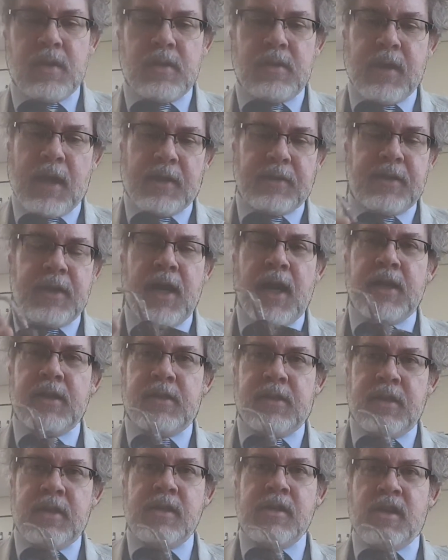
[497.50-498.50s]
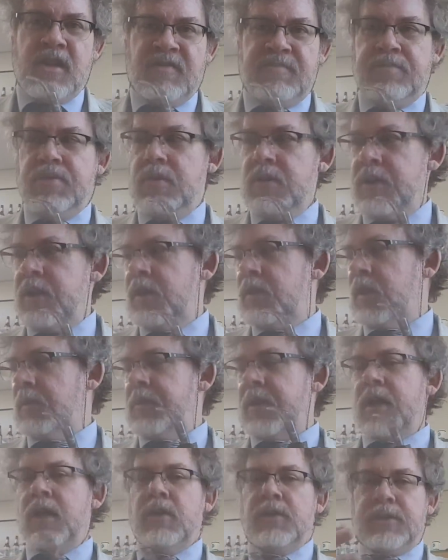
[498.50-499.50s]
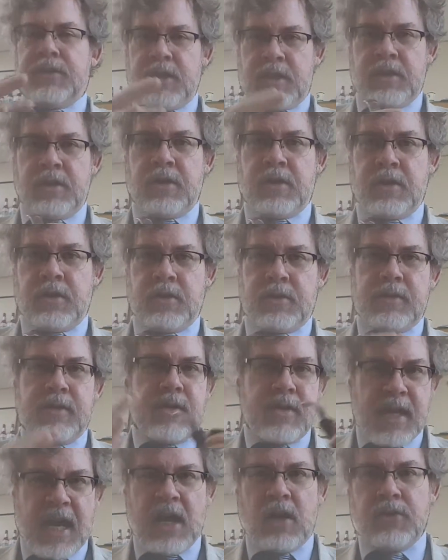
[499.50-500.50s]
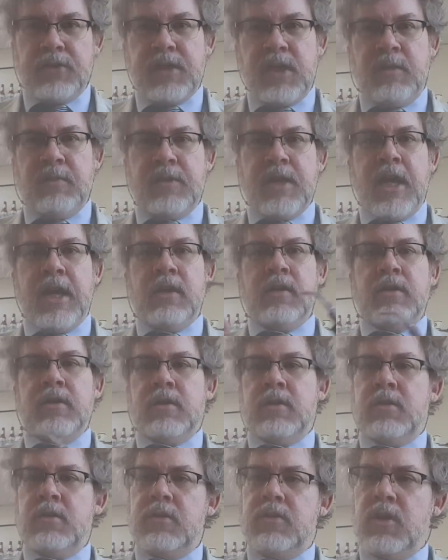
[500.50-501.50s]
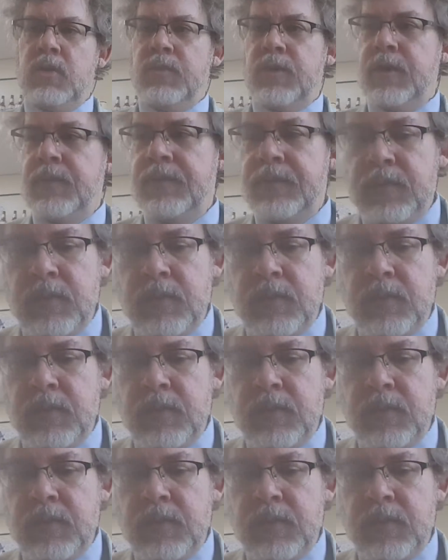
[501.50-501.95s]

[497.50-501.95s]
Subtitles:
that the idea of putting something else in here now seems alien to me.